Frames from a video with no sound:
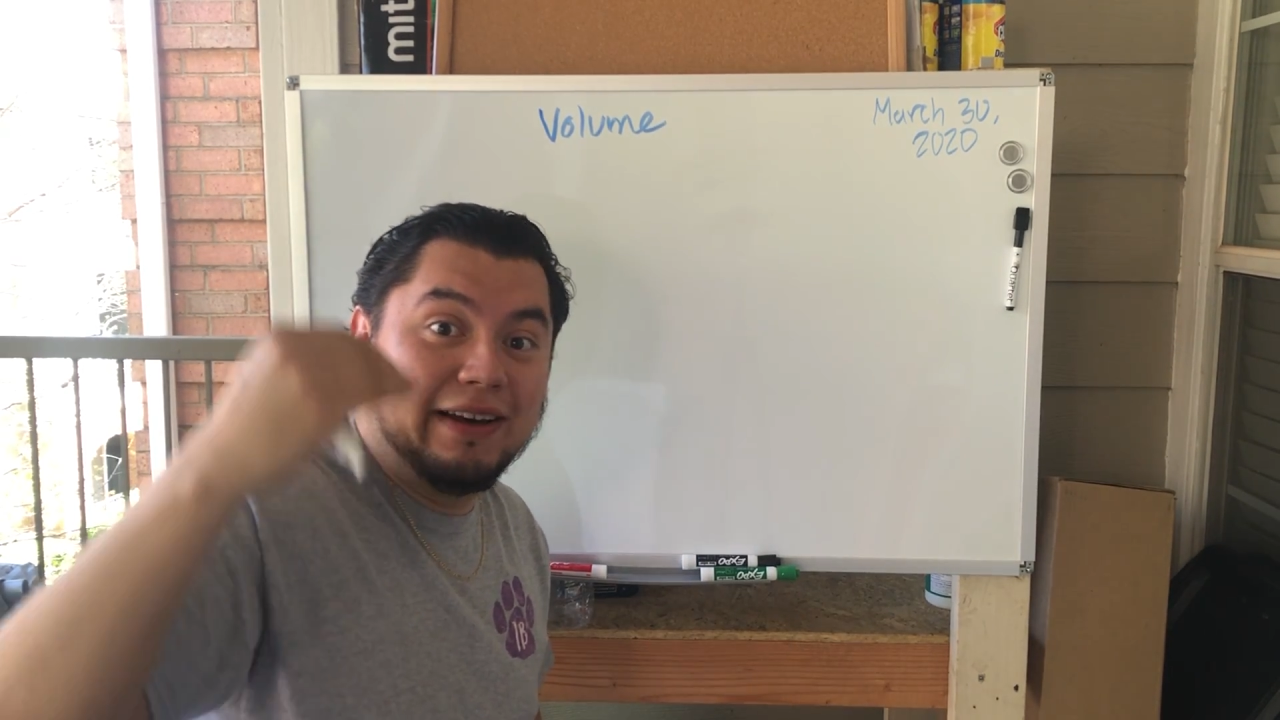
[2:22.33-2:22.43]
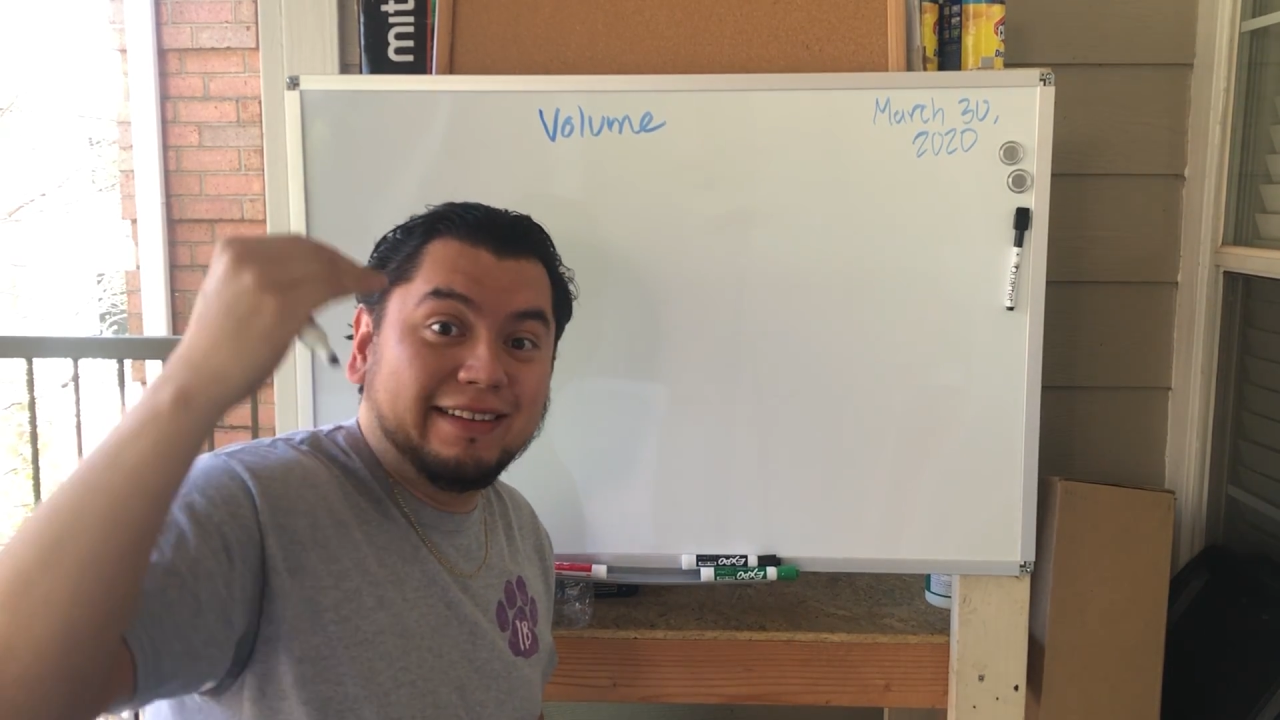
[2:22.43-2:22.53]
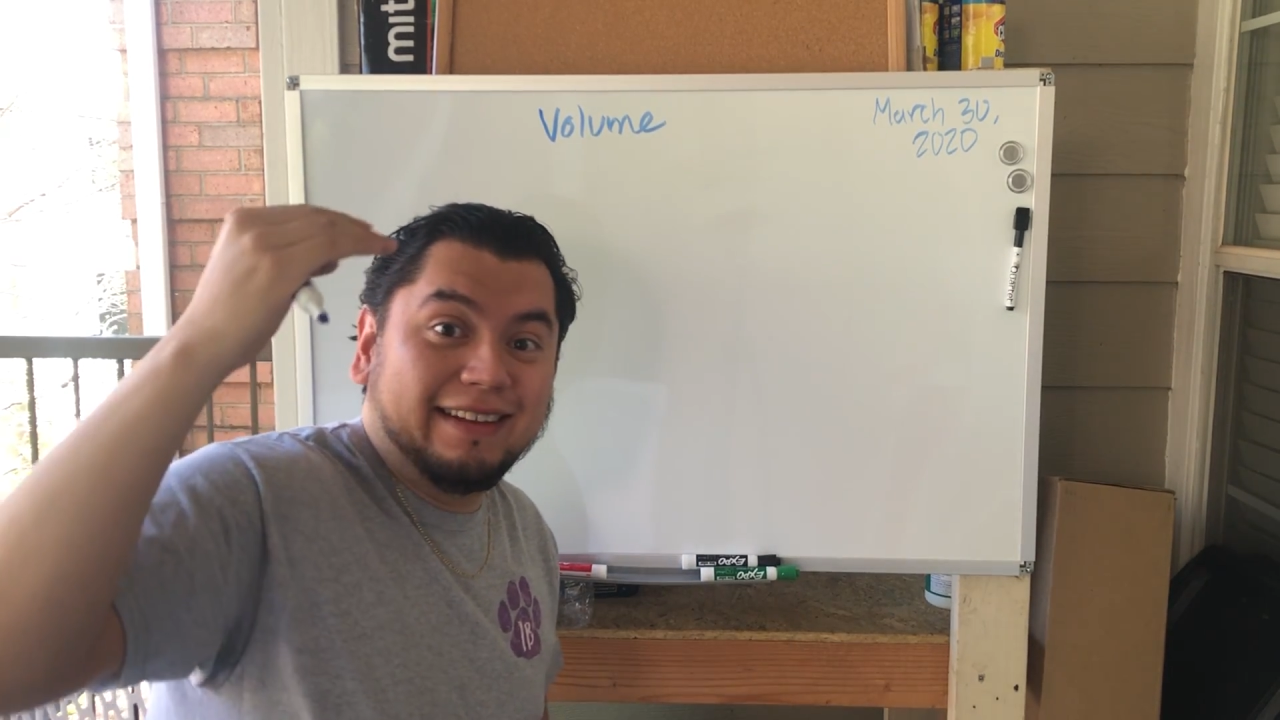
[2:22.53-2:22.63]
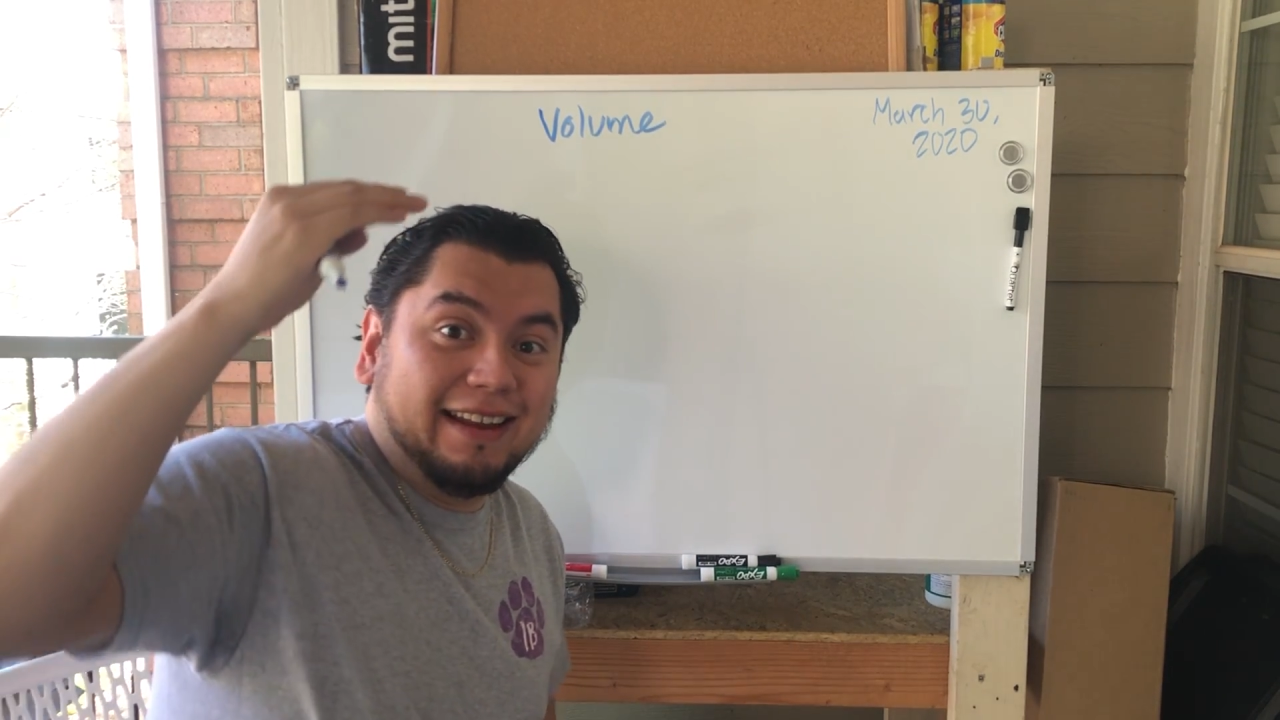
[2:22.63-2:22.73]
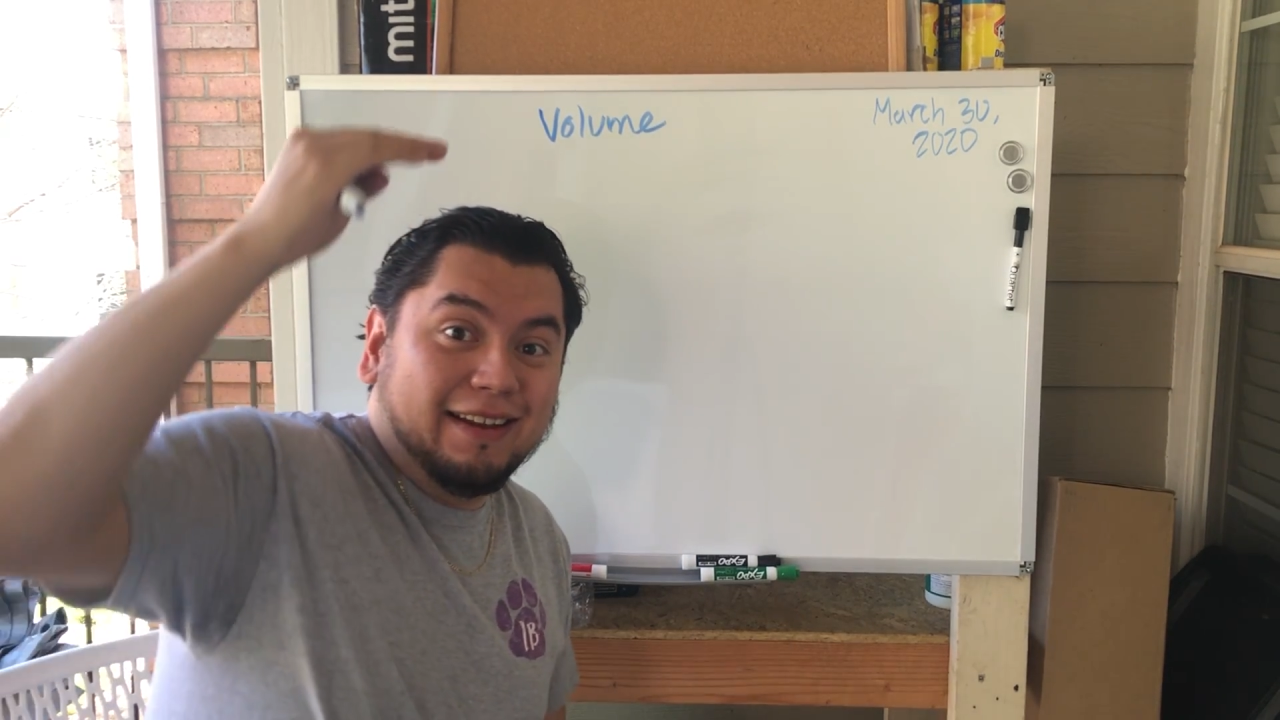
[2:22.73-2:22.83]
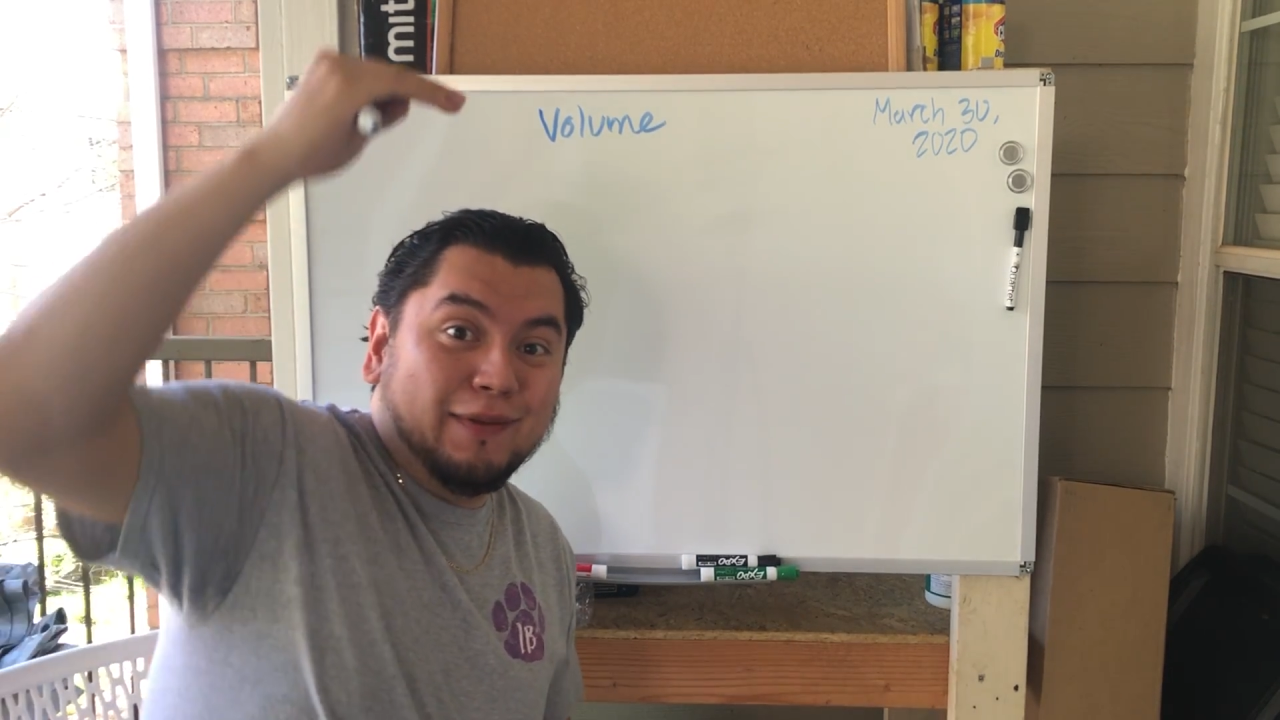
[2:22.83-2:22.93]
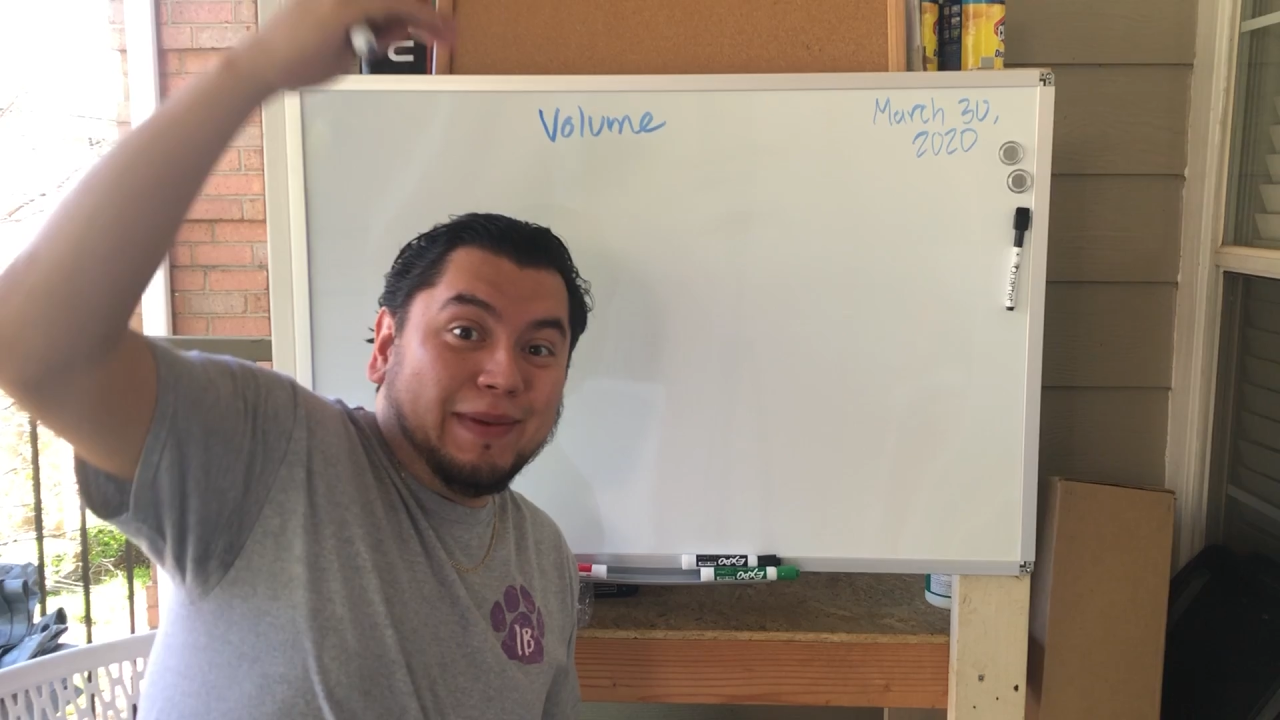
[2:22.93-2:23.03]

I stand up,